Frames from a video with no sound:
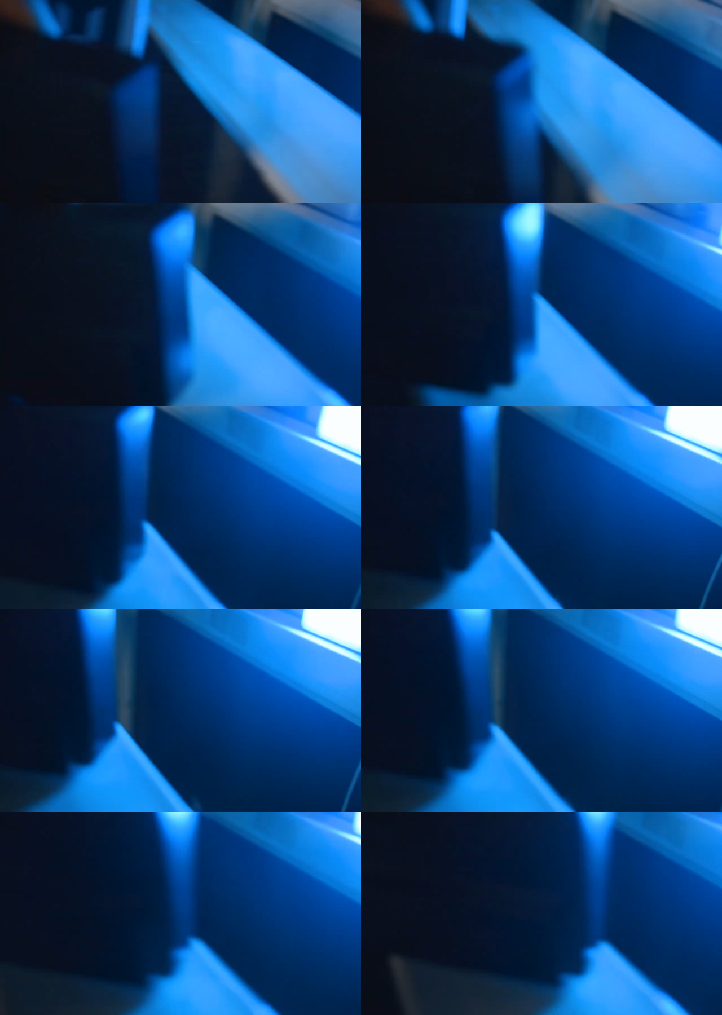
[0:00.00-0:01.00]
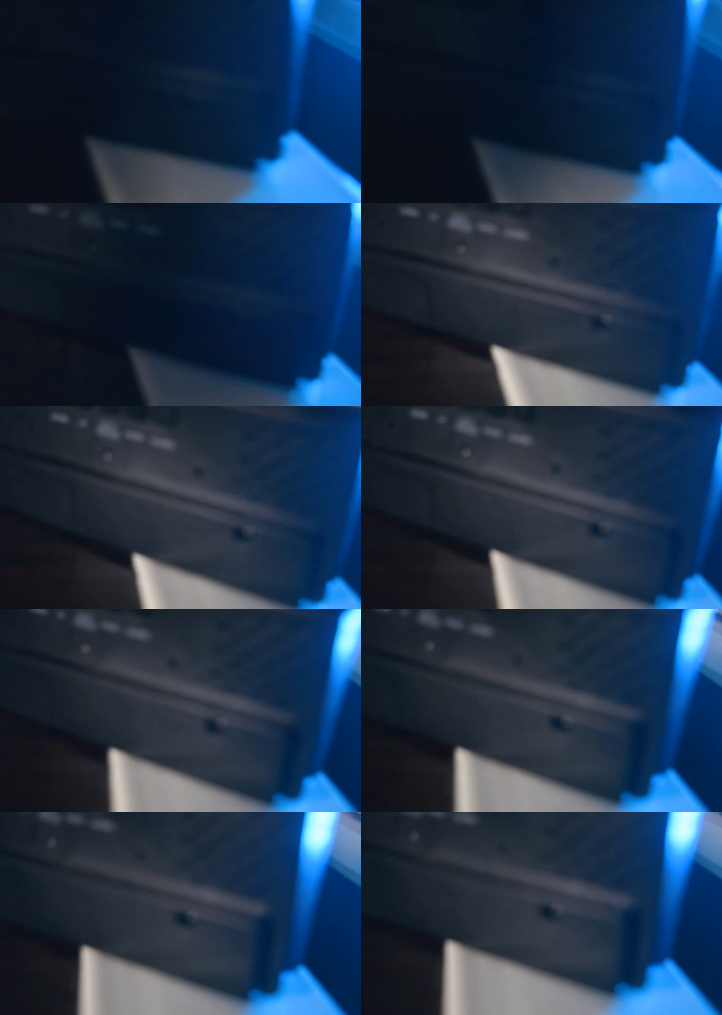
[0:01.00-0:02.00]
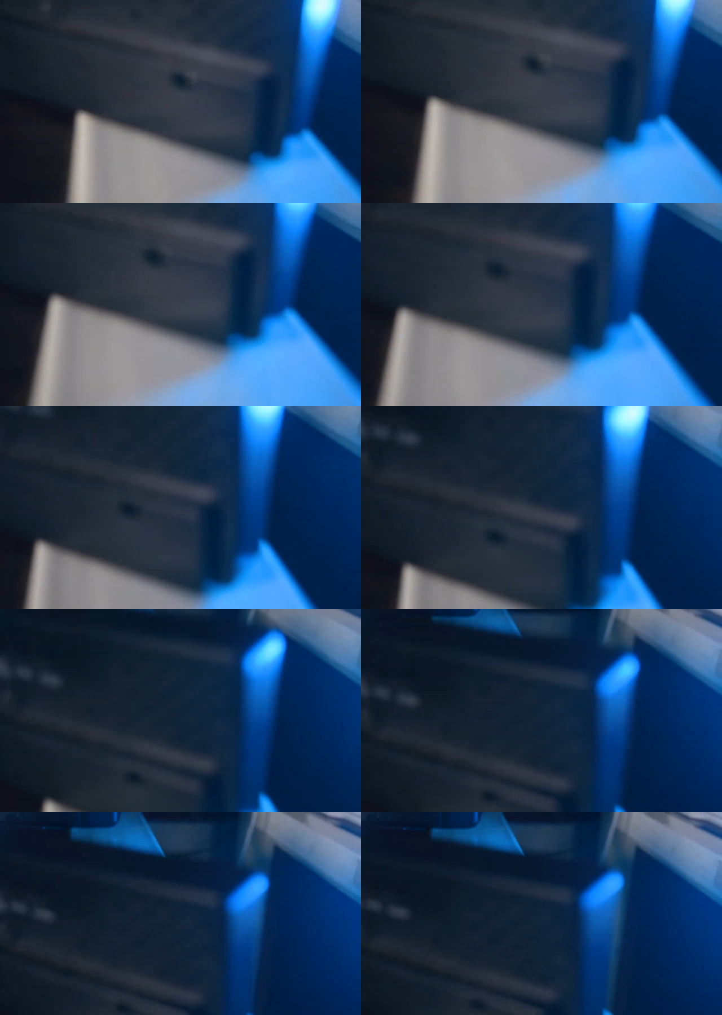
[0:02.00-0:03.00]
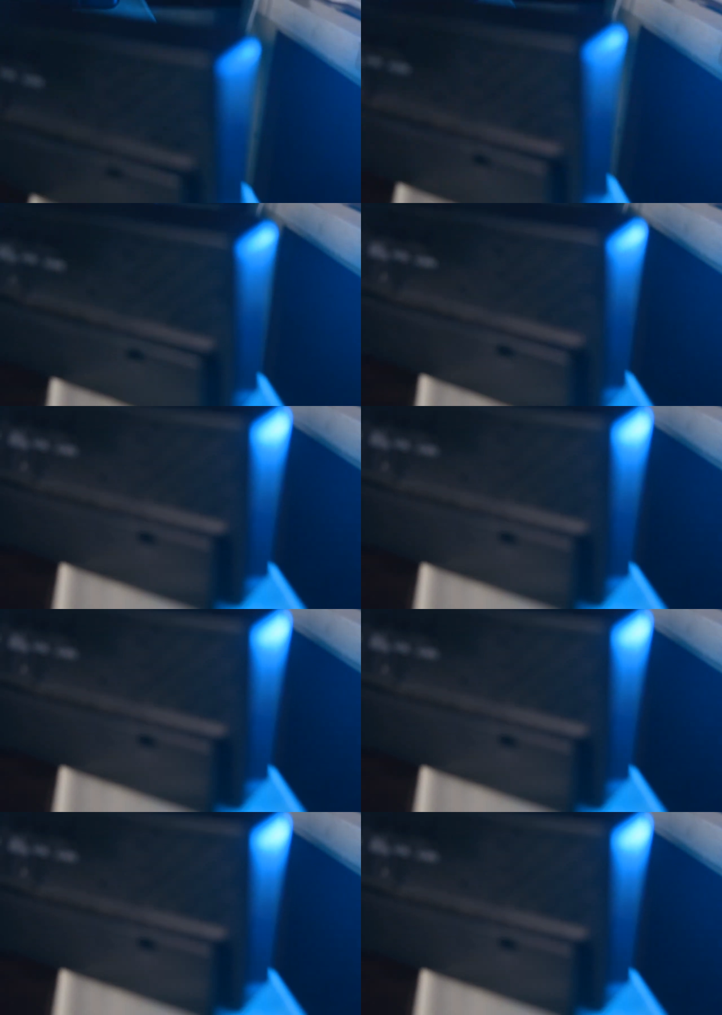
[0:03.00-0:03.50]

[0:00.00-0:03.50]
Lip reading: No face is visible, so there are no lips to read.